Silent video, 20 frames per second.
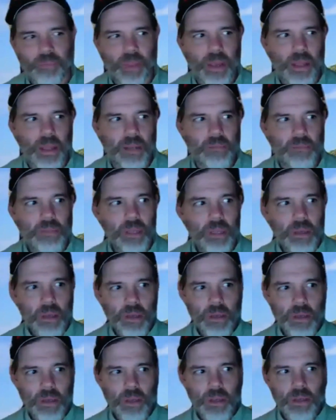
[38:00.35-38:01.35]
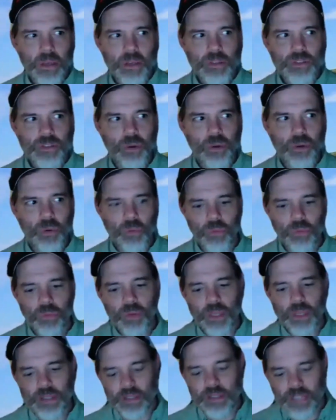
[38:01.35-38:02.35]
And so
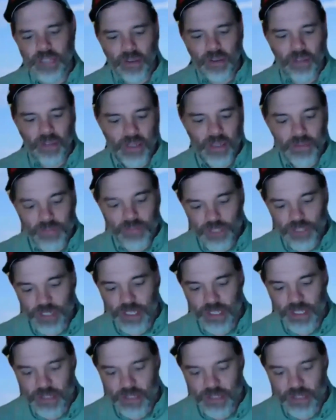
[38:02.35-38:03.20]
at the tail end, she gets